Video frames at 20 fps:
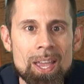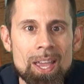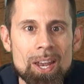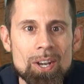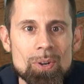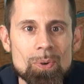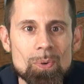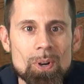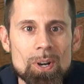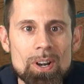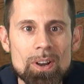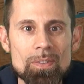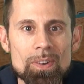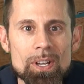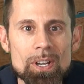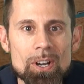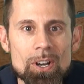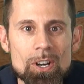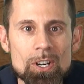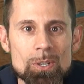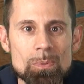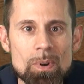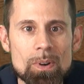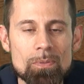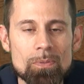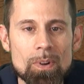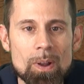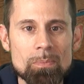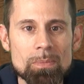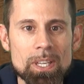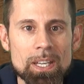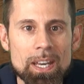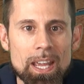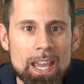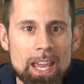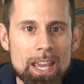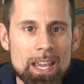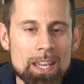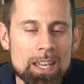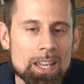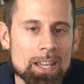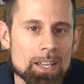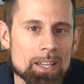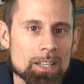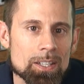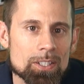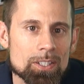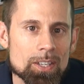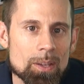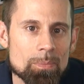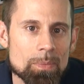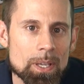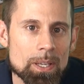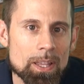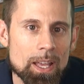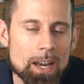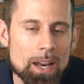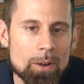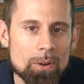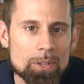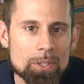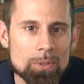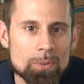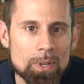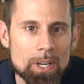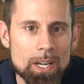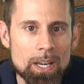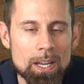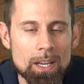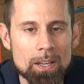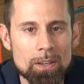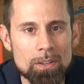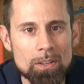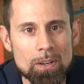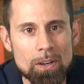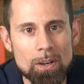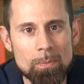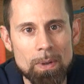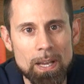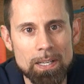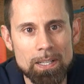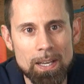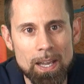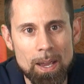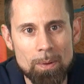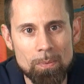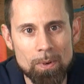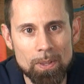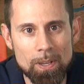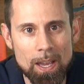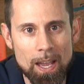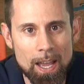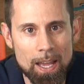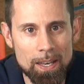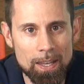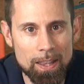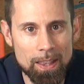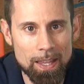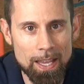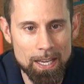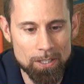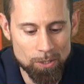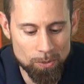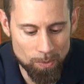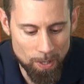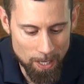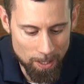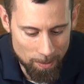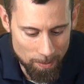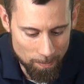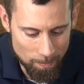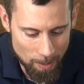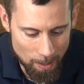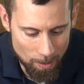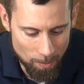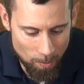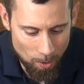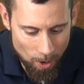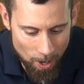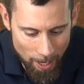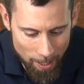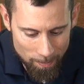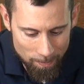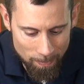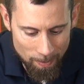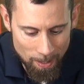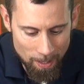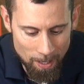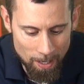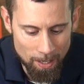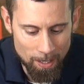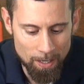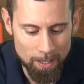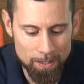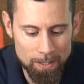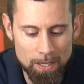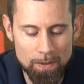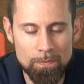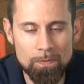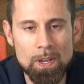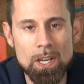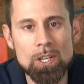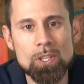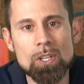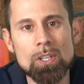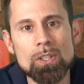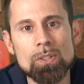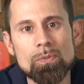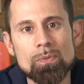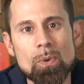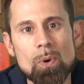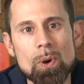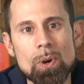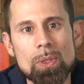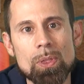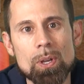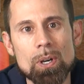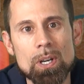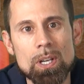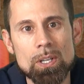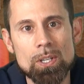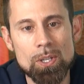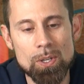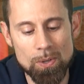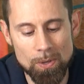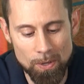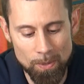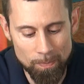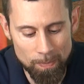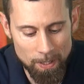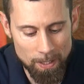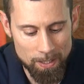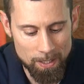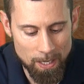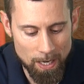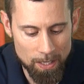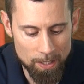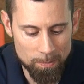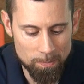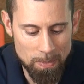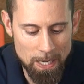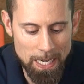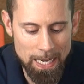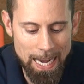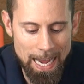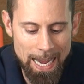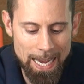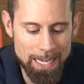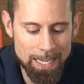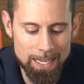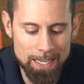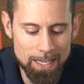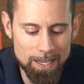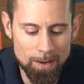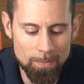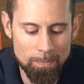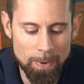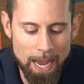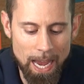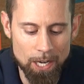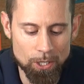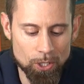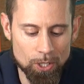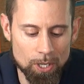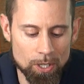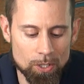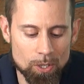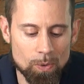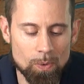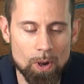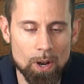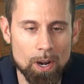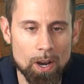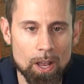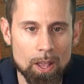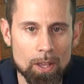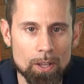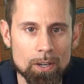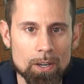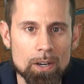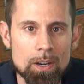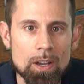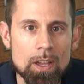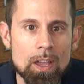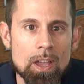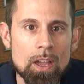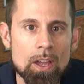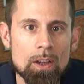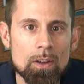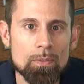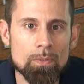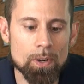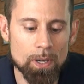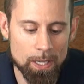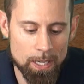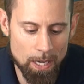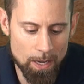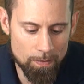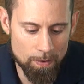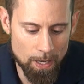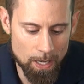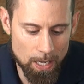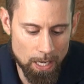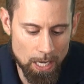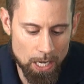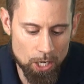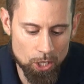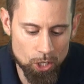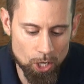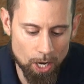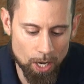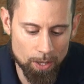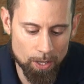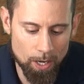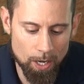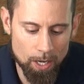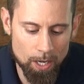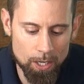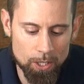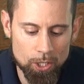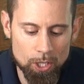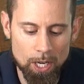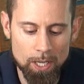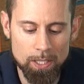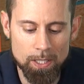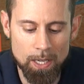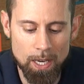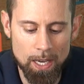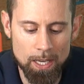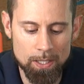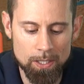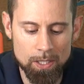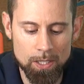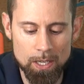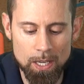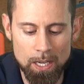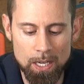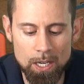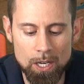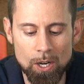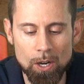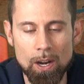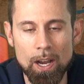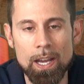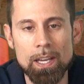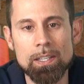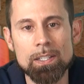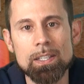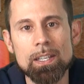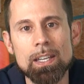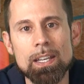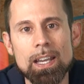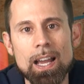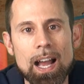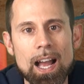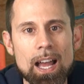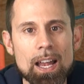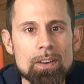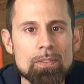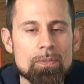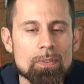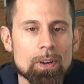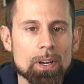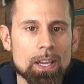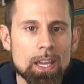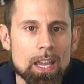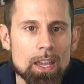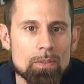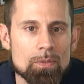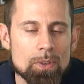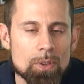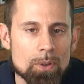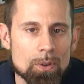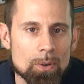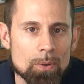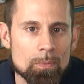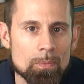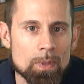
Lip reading: And your word of encouragement from today is something that I was reading during my time with God last week in the morning, and it's Ephesians 4:32. It says, be kind and compassionate to one another, forgiving each other, just as in Christ God forgave you.